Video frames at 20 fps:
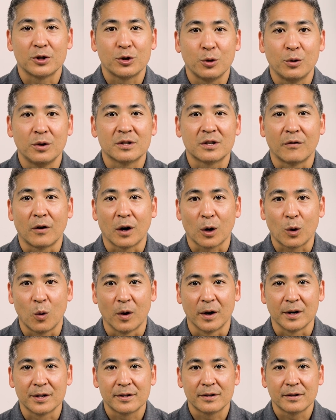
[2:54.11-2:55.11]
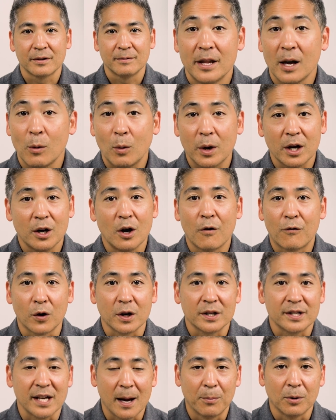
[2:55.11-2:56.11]
students of our course. They want to know,
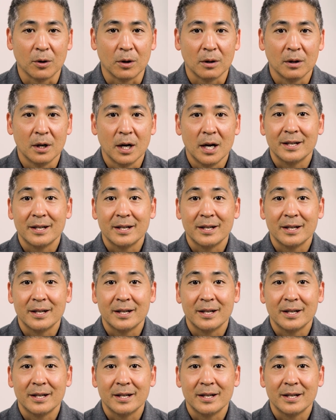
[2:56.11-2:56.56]
for example,